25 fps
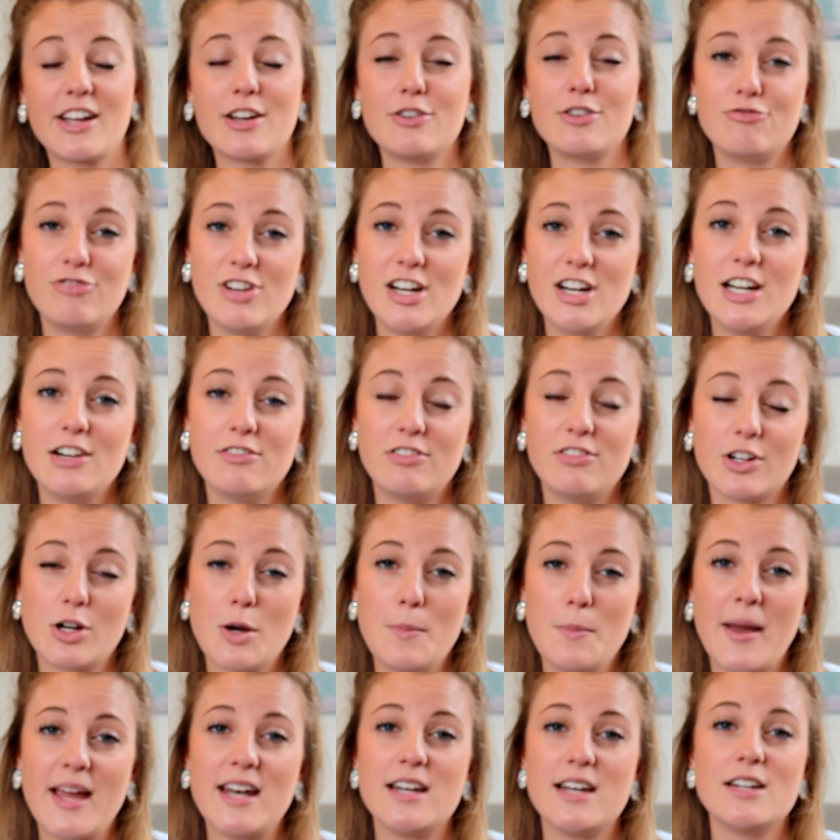can really
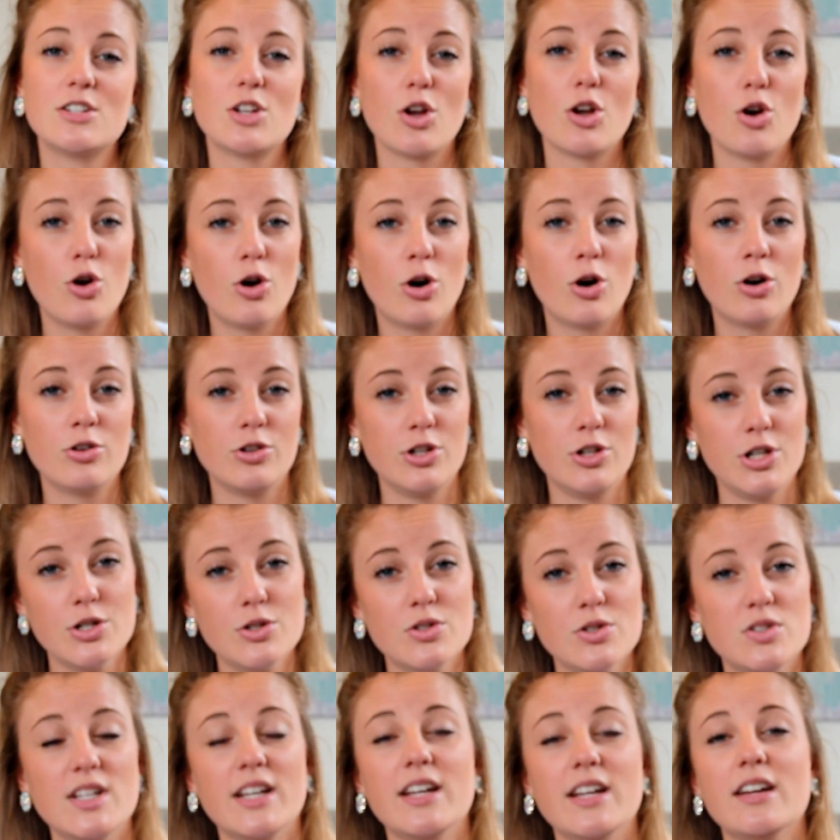recommend not
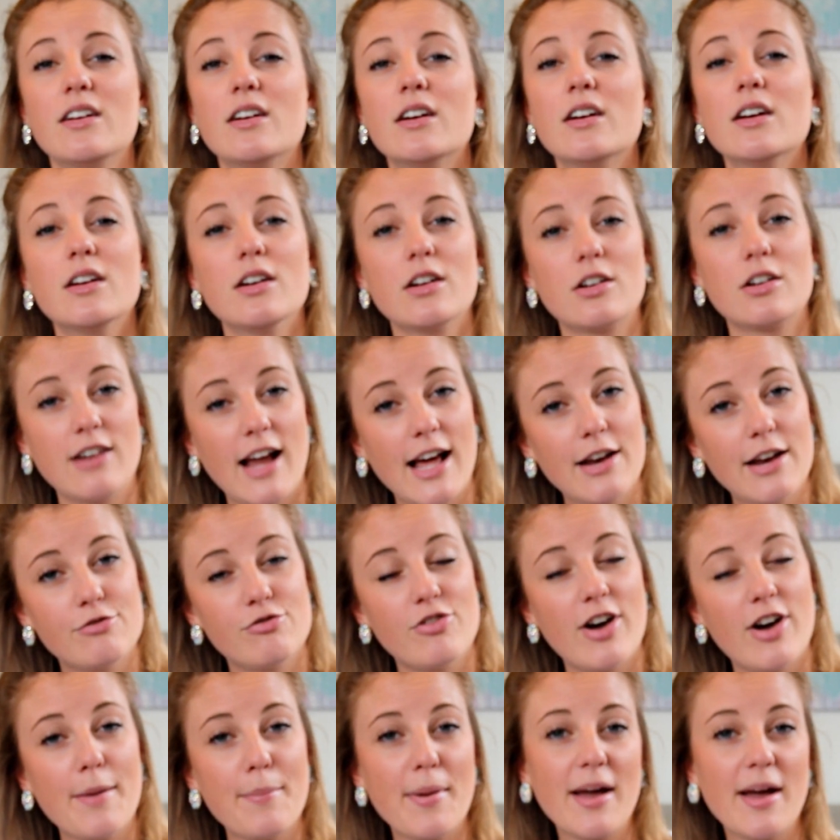using
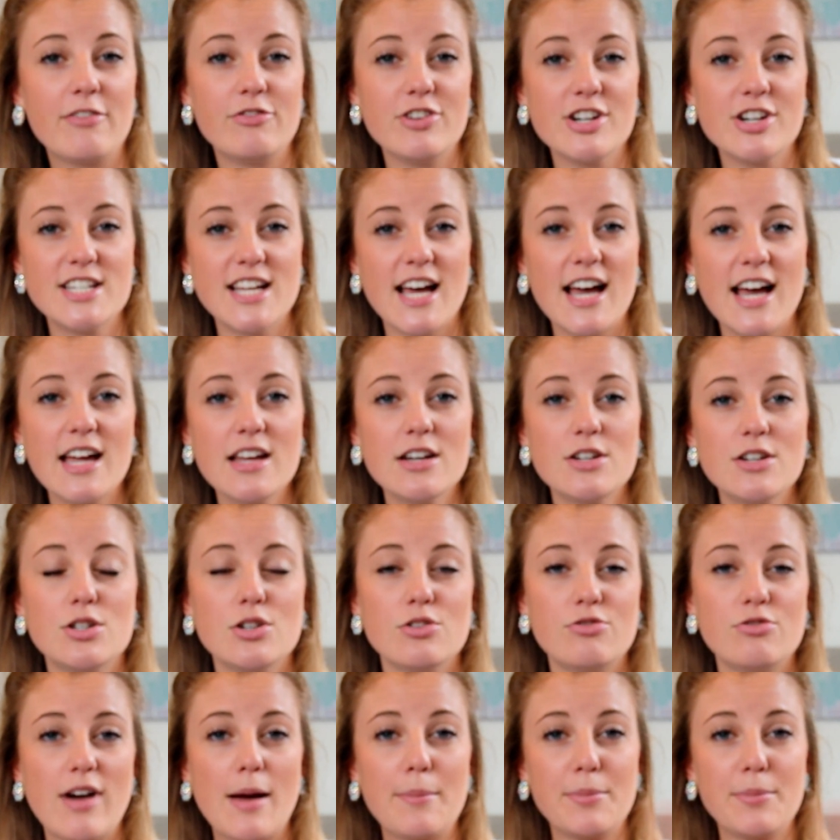Glad wrap every day
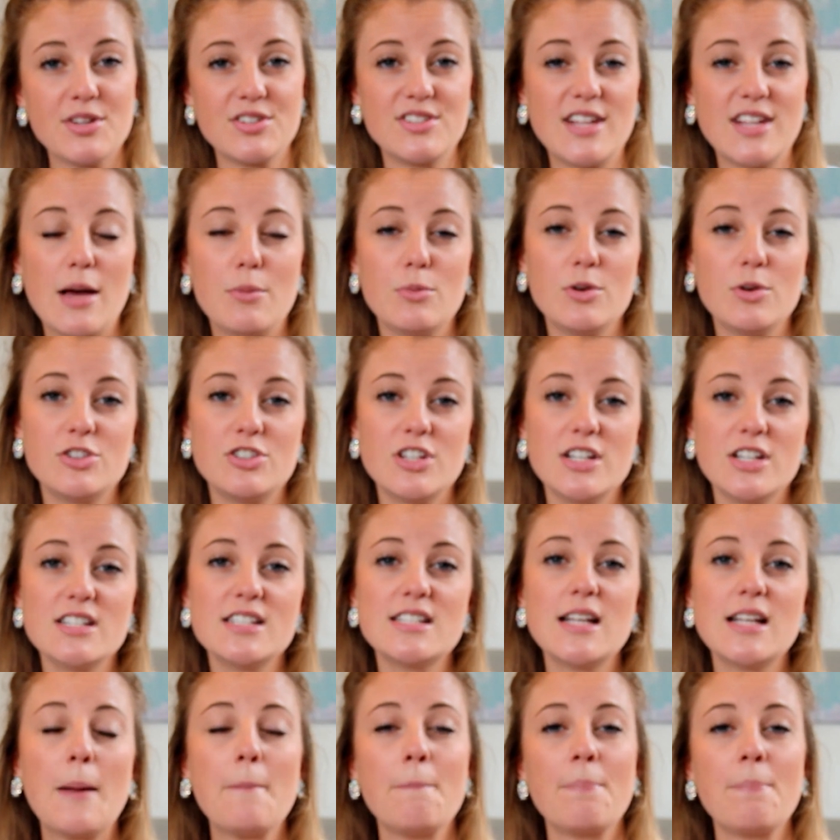to wrap your
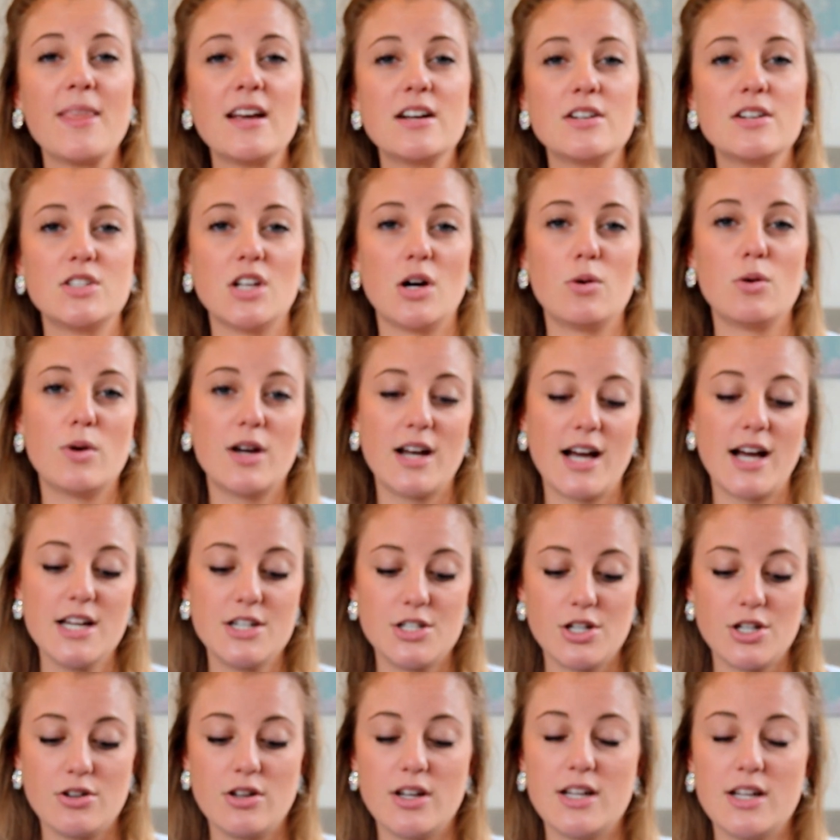sandwiches. So what I
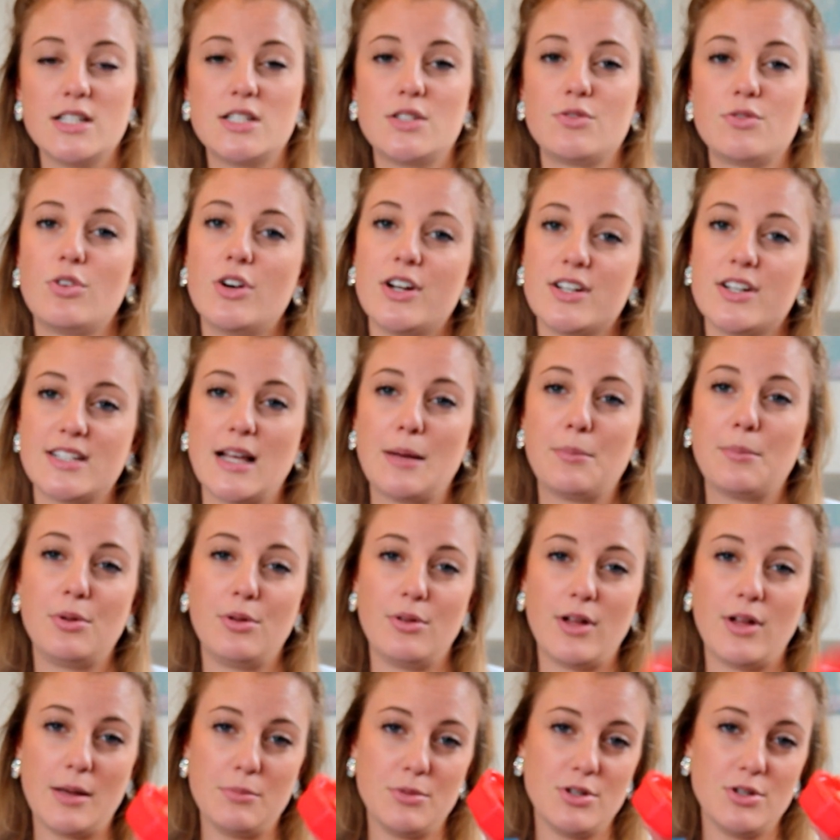do is, for
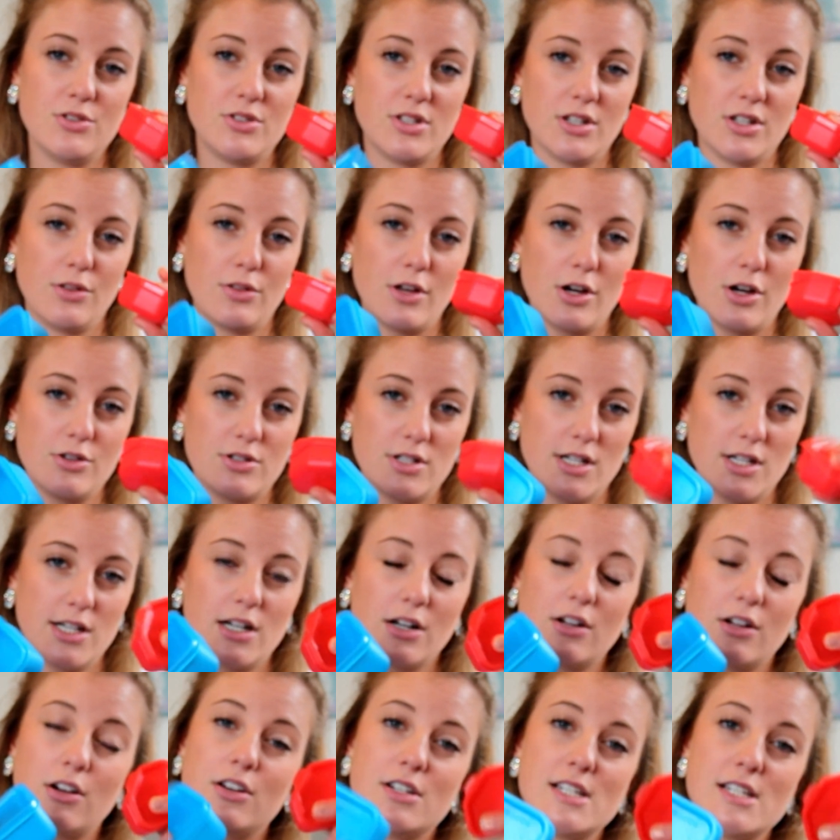example, I'm using those
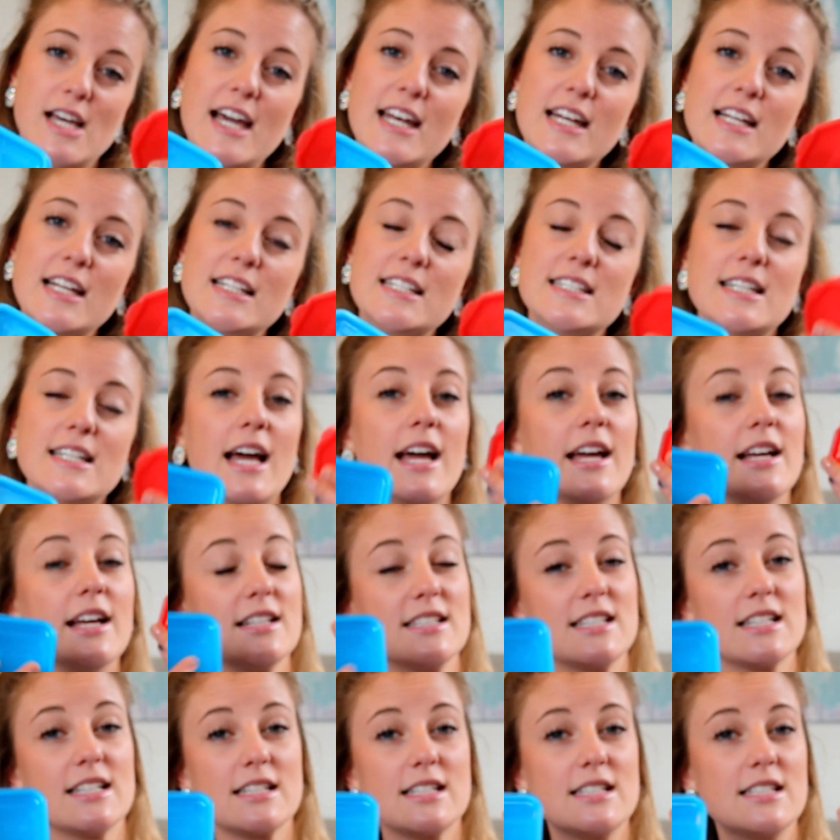little containers. They
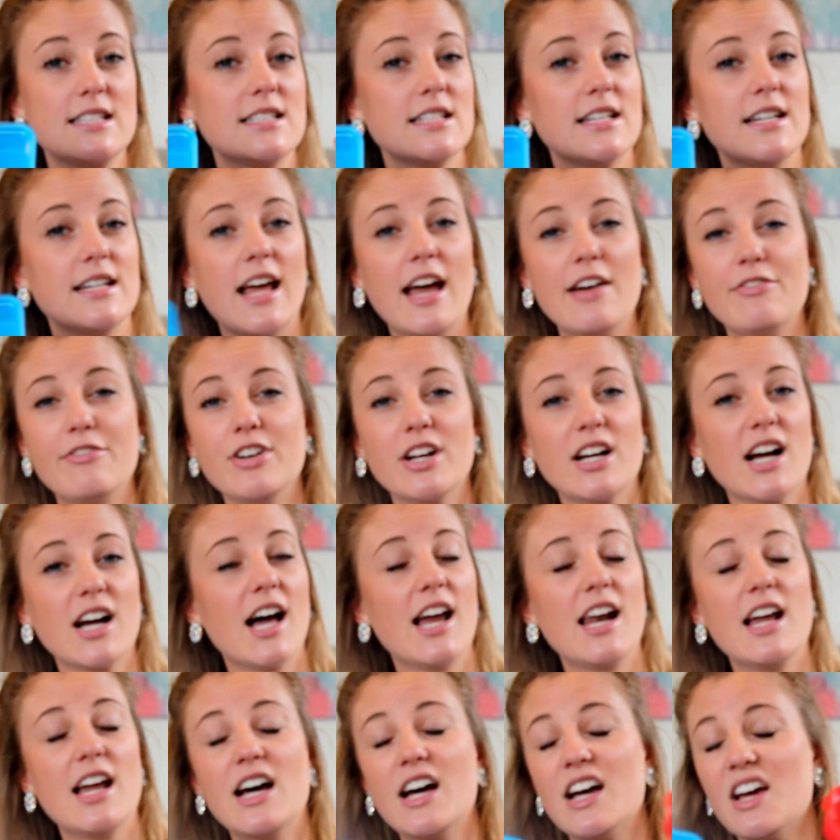exist in every
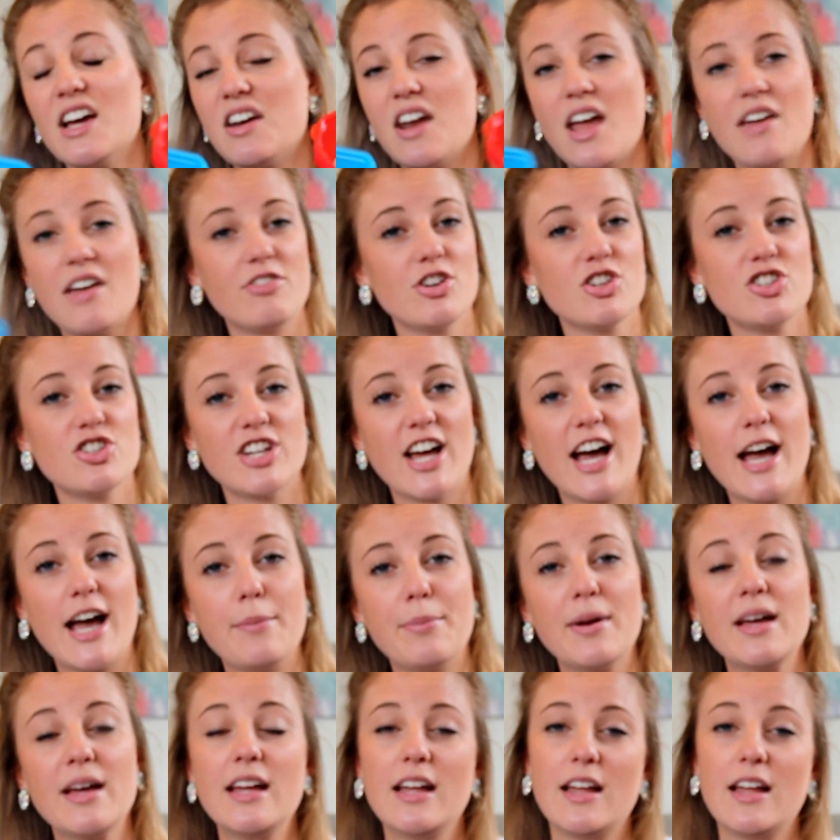colour and every shape,